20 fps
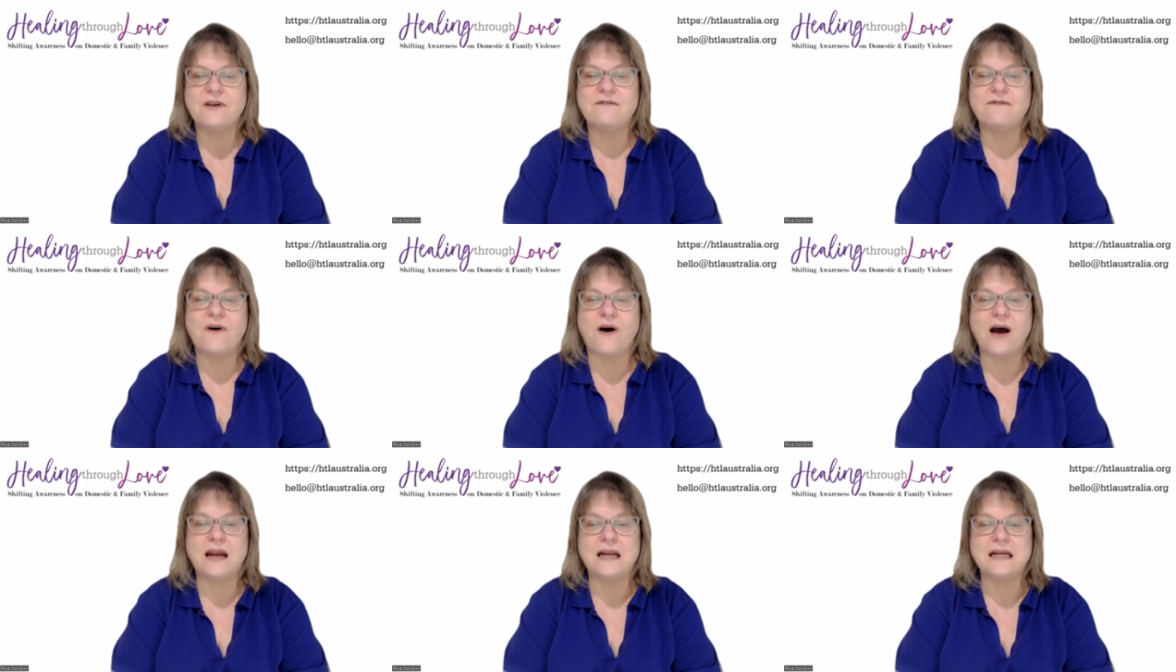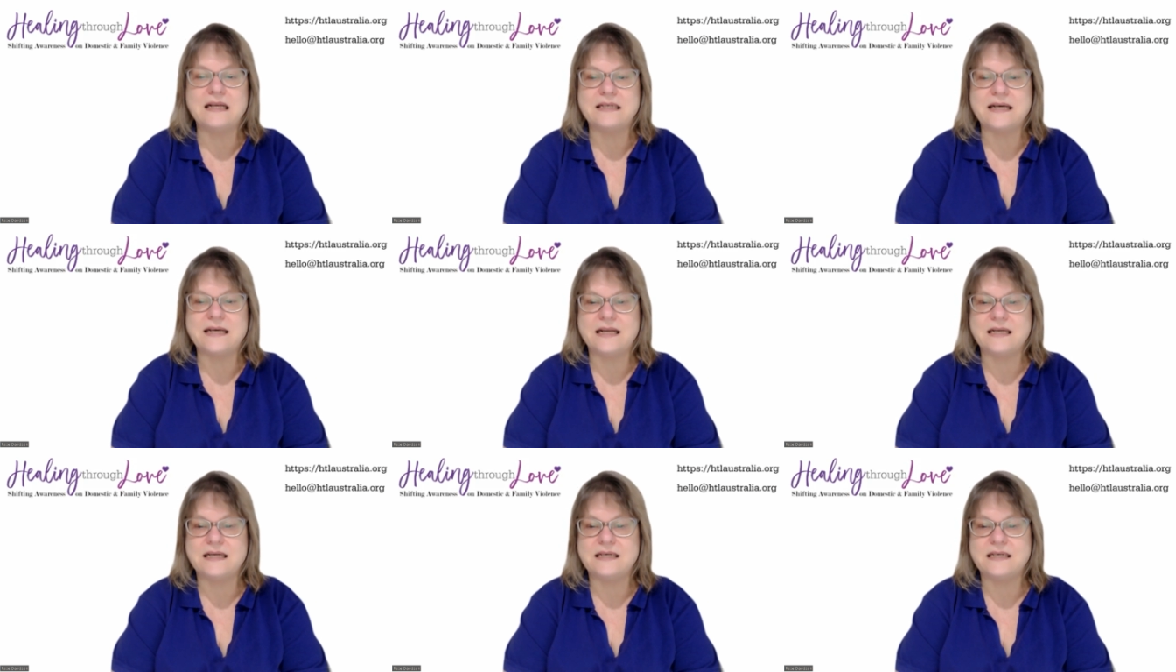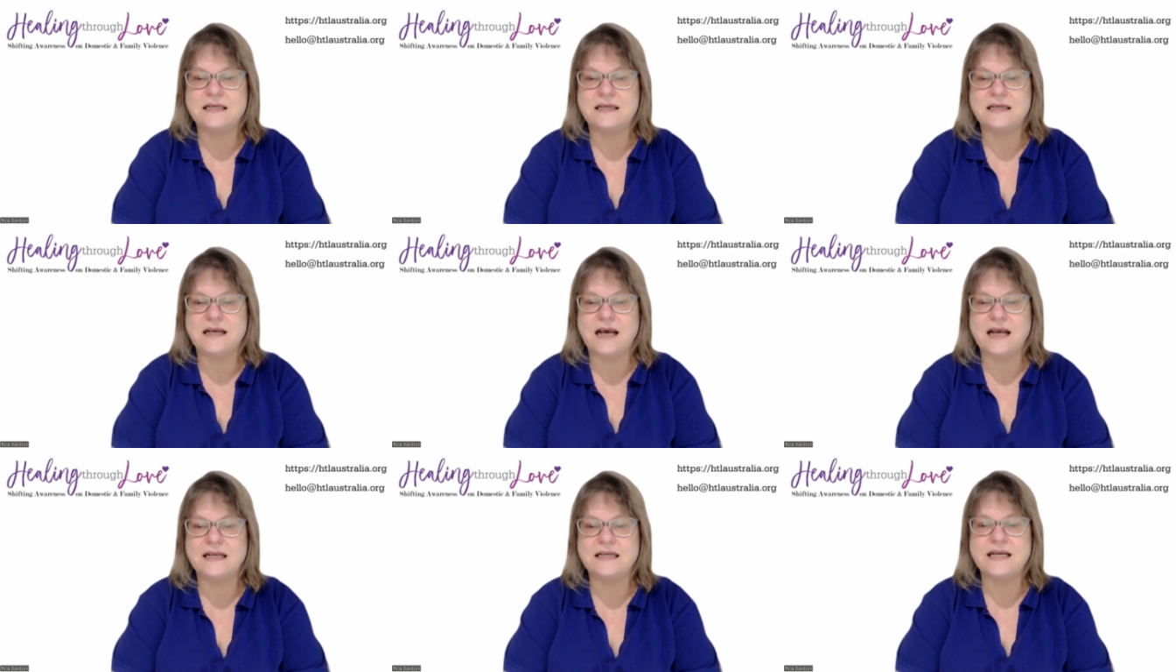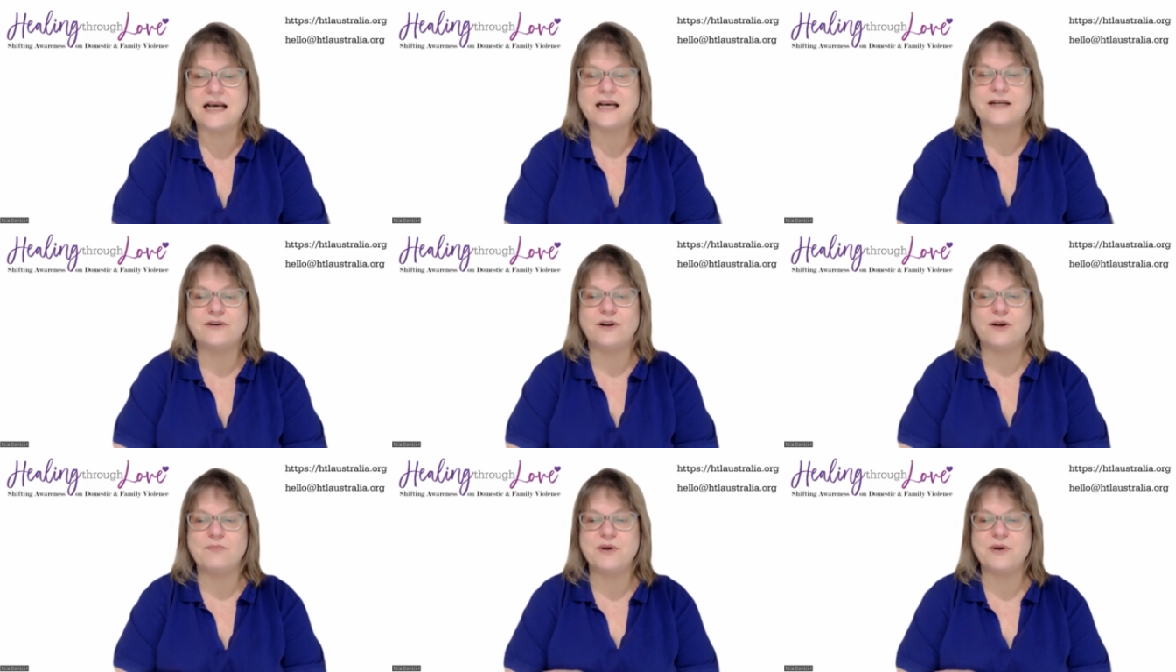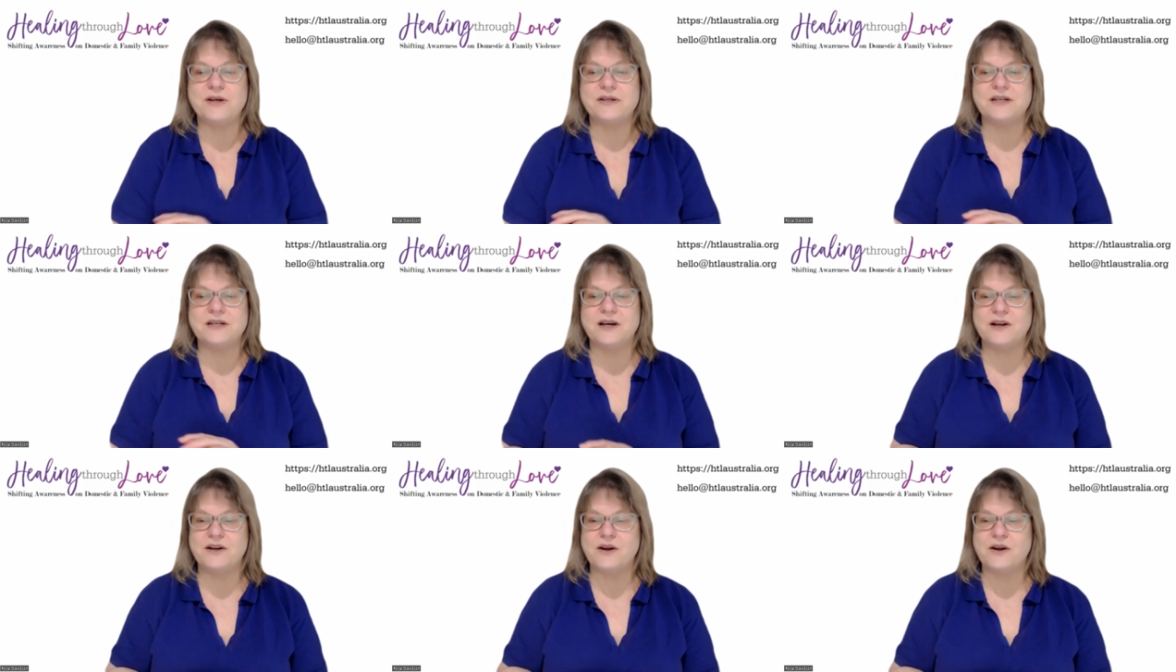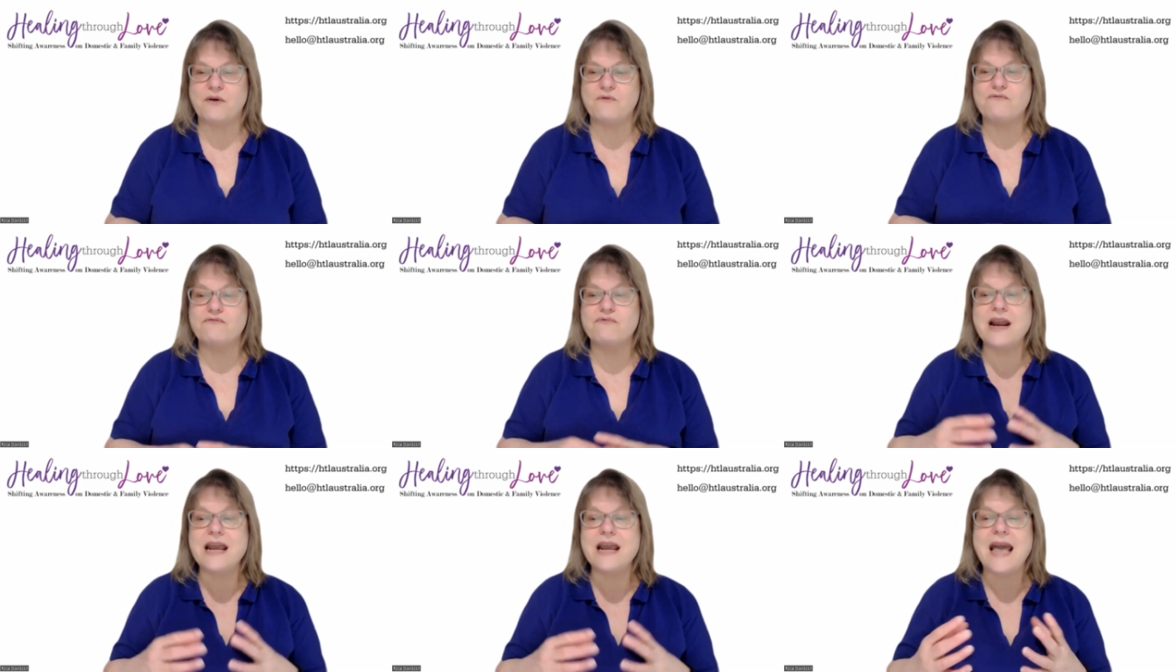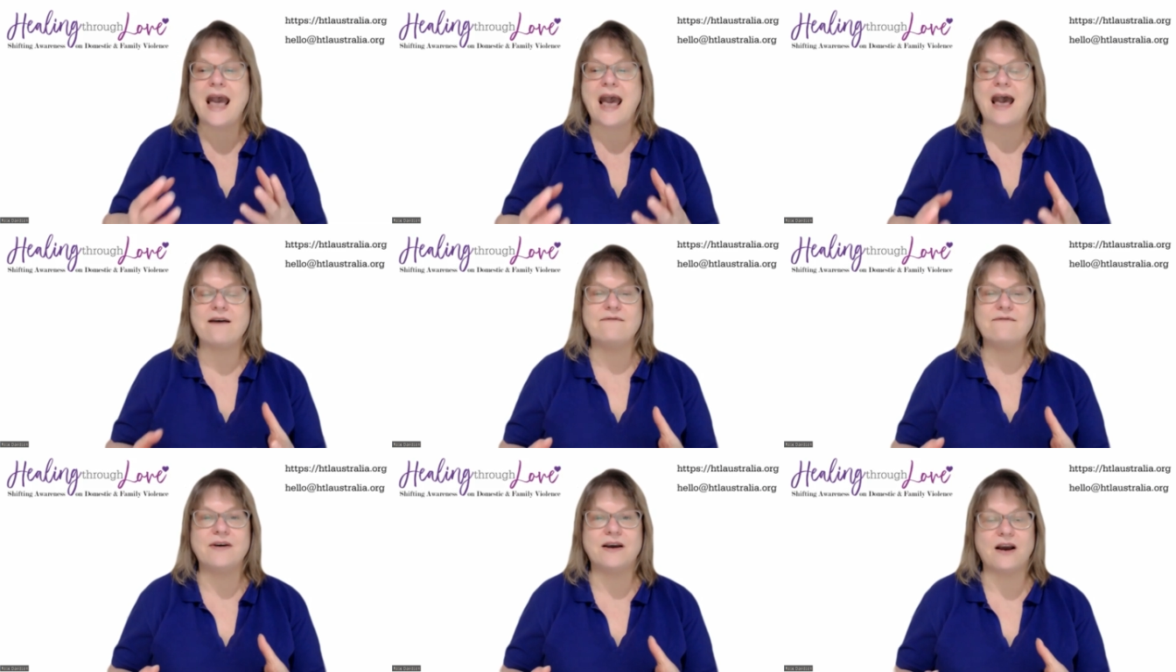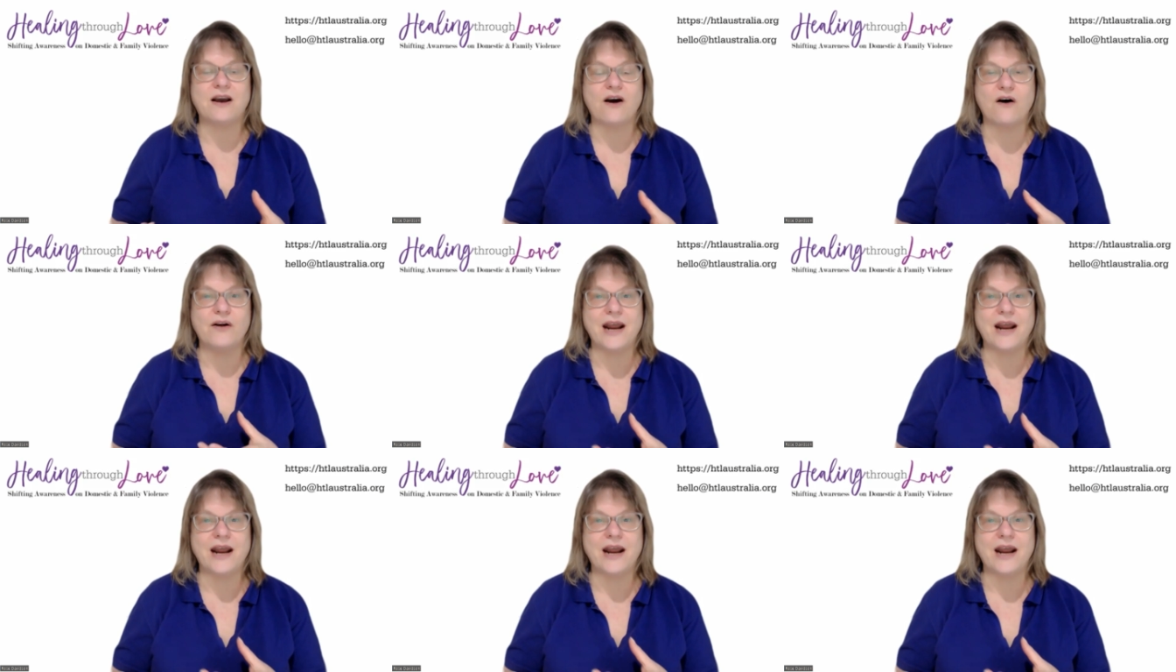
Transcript: violence and sexual abuse can wreak havoc